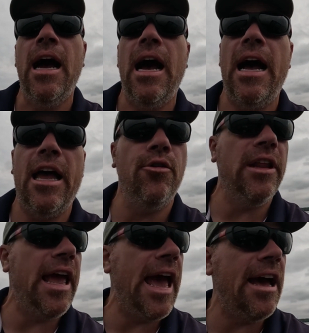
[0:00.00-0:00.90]
I
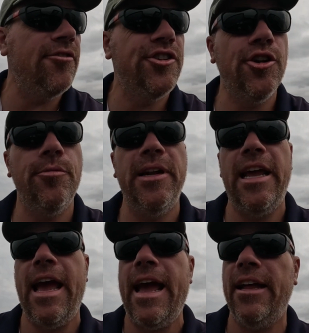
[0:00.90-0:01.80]
only have so
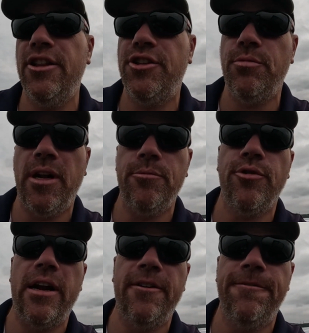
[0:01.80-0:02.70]
many hands when I'm
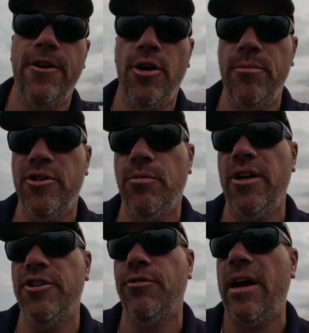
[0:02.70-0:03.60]
trying to film as
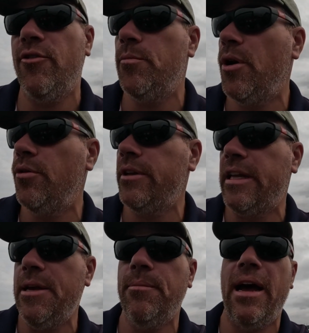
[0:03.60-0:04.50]
well as drive a boat and
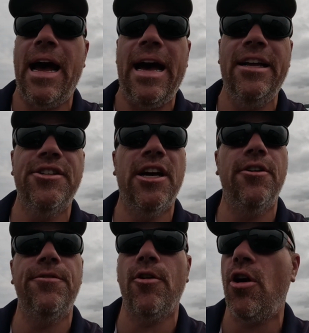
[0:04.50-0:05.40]
keep my eyes
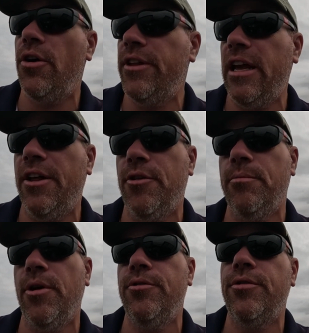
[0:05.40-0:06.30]
out for all the other
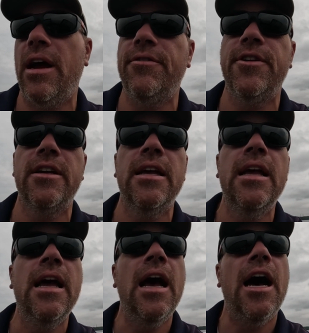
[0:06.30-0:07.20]
boat traffic.
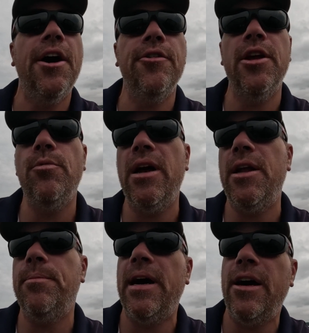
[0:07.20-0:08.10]
I only
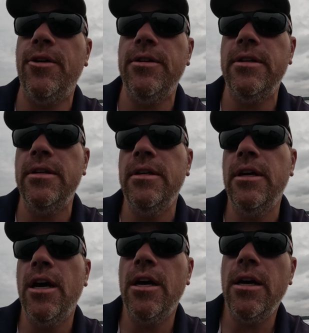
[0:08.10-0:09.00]
went about,
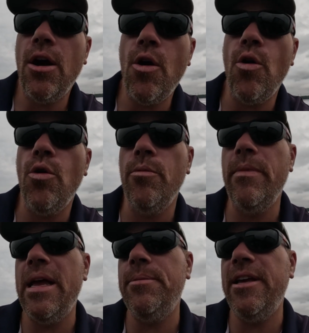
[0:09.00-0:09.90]

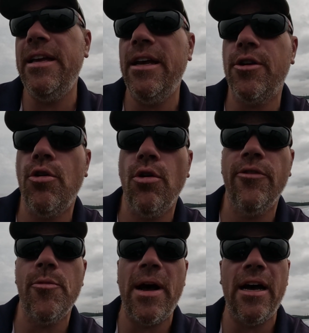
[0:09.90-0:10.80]
maybe a
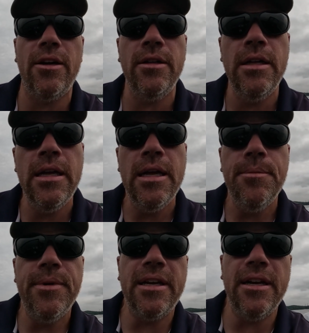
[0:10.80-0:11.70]
quarter of a mile
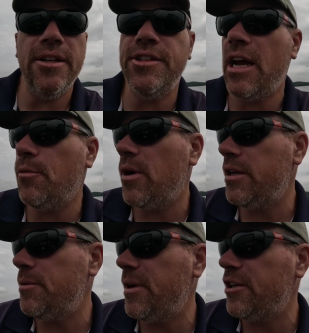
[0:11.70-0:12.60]
because I
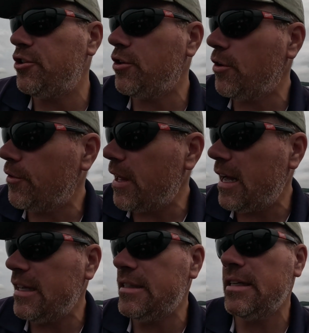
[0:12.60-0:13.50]
wanted to make sure
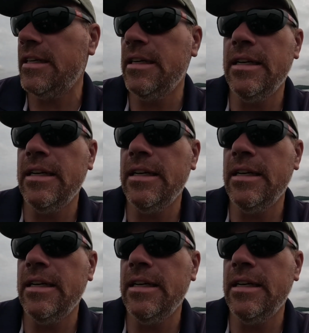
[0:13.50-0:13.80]
that